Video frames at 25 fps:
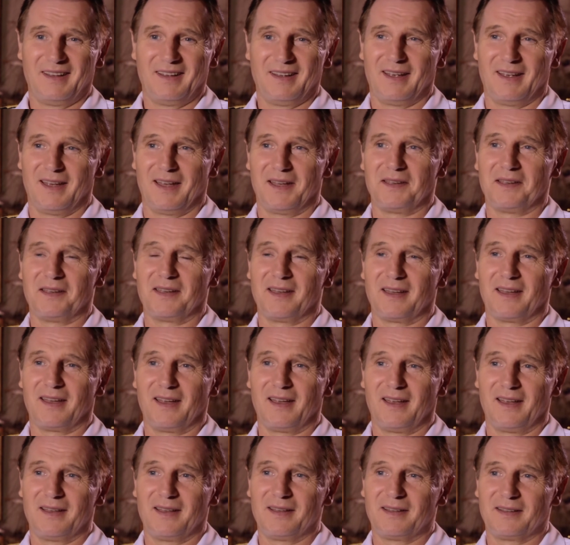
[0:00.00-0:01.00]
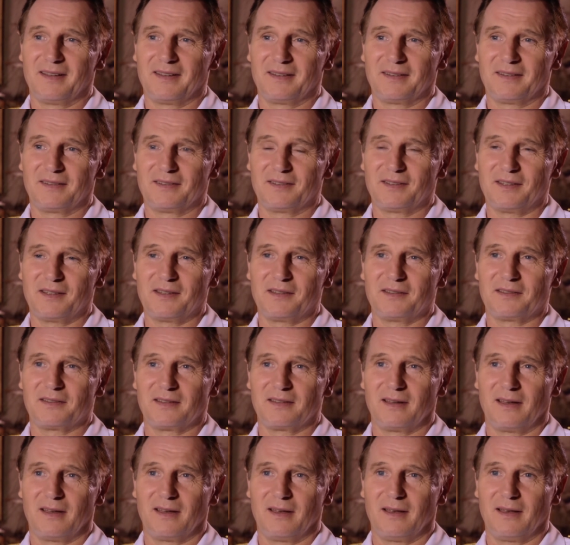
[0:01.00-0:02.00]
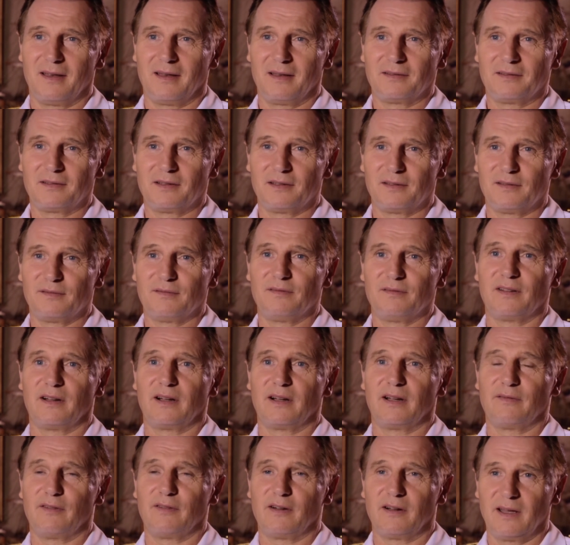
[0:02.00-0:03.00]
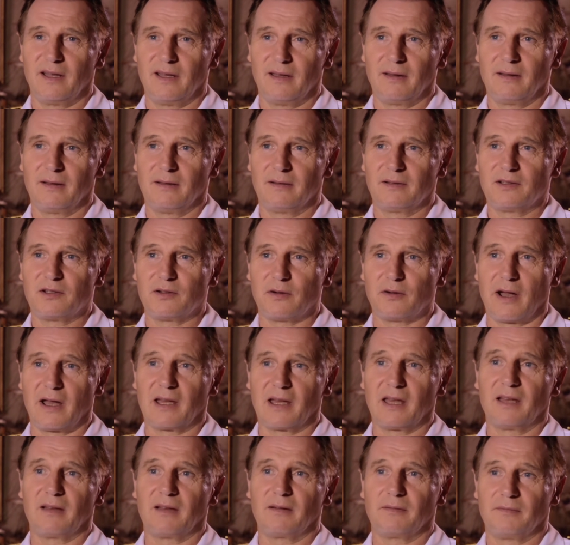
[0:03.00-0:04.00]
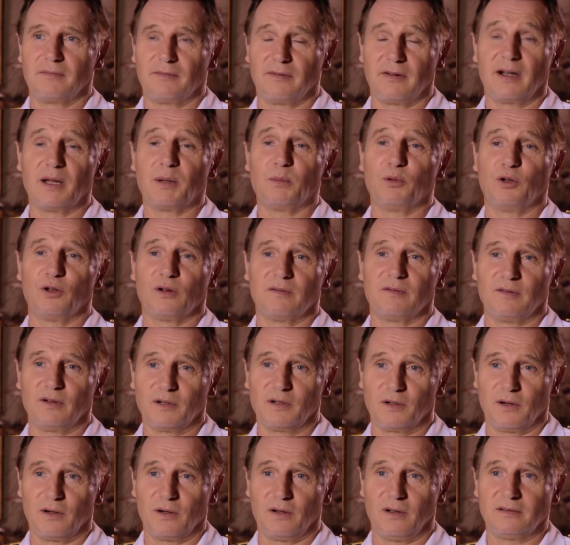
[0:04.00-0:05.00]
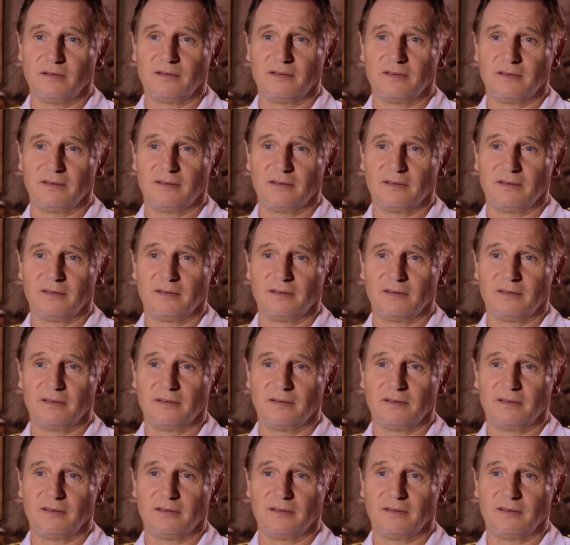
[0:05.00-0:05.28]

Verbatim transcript: And she's a very, very striking, very beautiful girl.